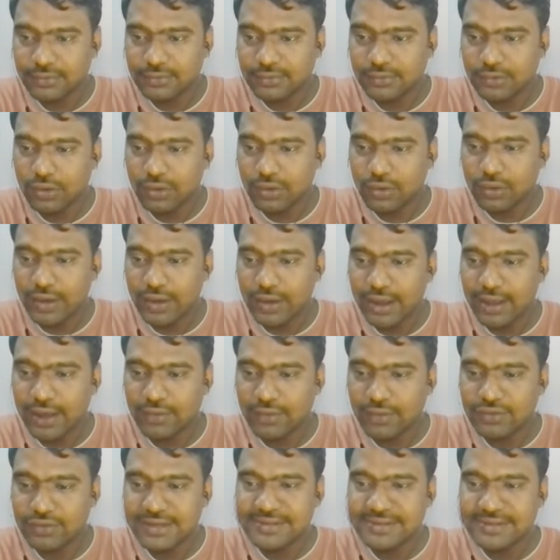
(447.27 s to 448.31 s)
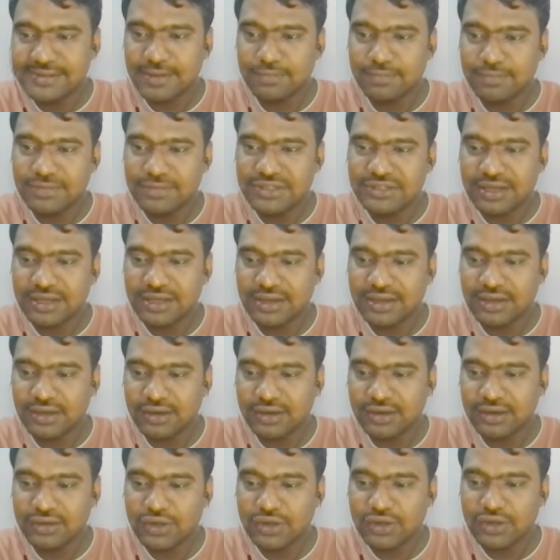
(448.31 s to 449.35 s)
So I have done some mistake
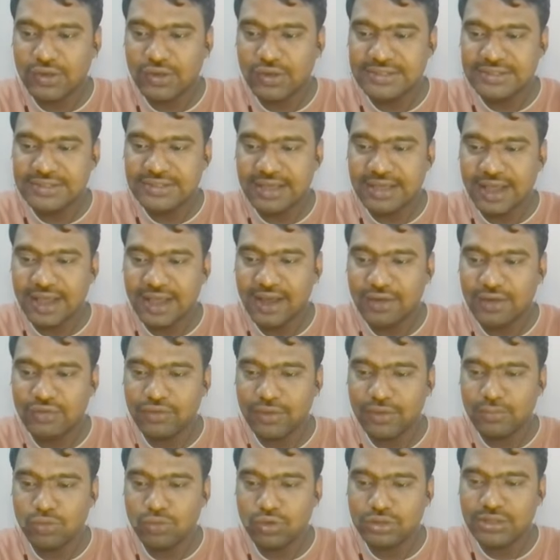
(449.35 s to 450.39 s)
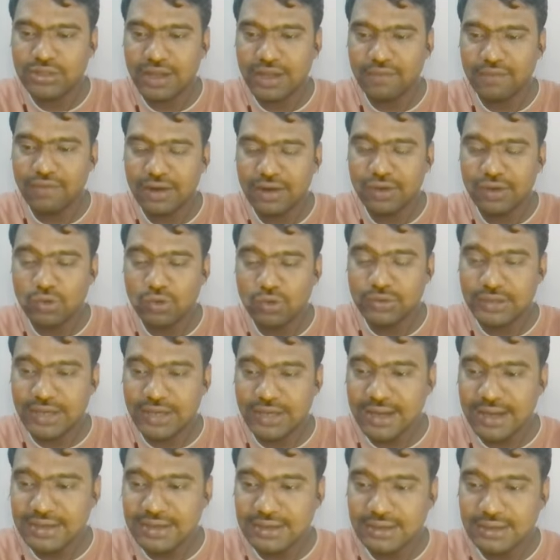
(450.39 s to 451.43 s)
here. You can see I have removed the 1 to
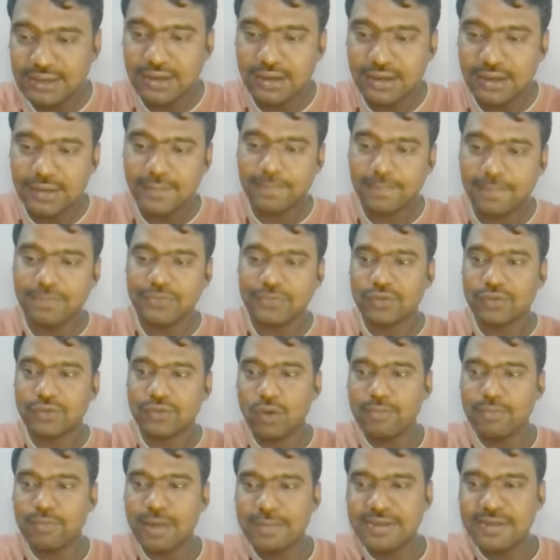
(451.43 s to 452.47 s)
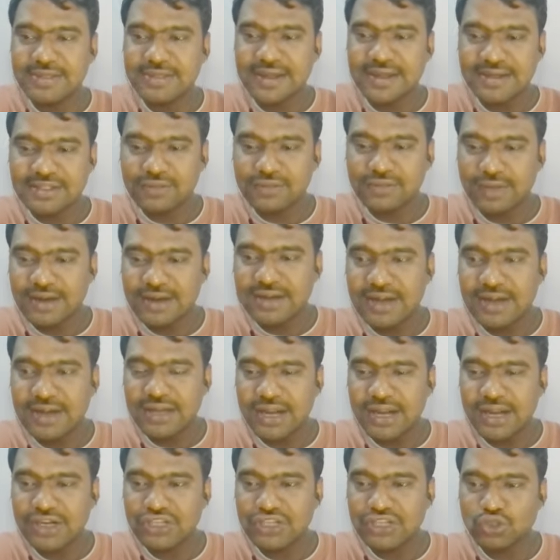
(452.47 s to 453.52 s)
10. So maybe that's why
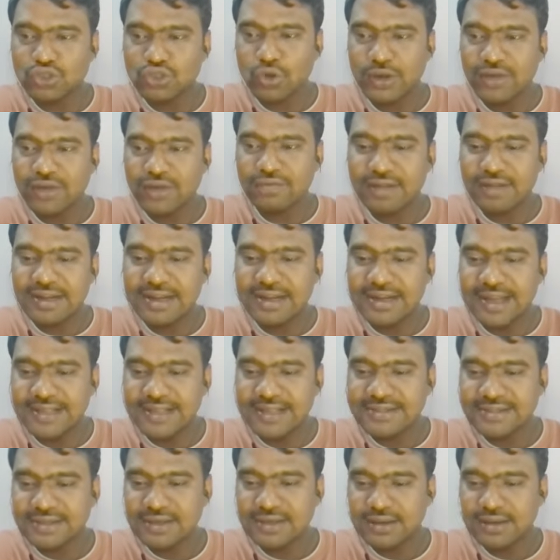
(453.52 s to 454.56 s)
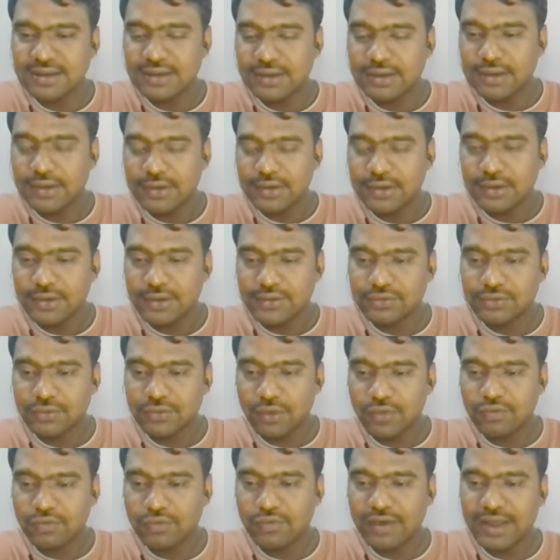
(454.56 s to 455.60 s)
data it is showing very less.
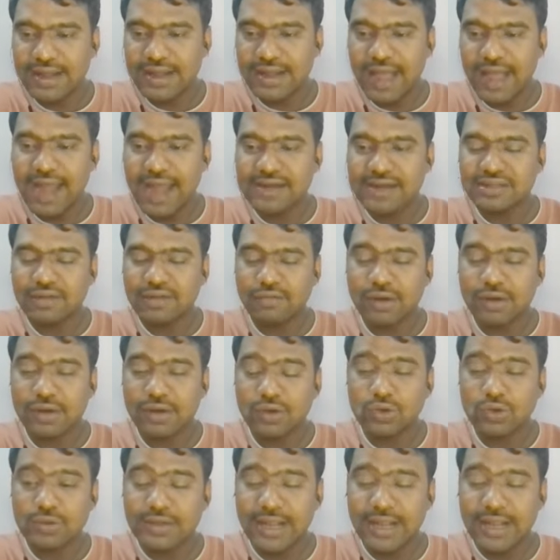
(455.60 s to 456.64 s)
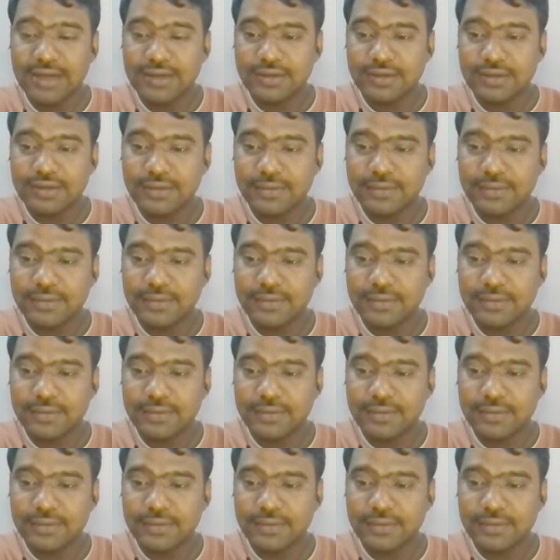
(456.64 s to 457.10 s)
So if you can add the 1 to 10,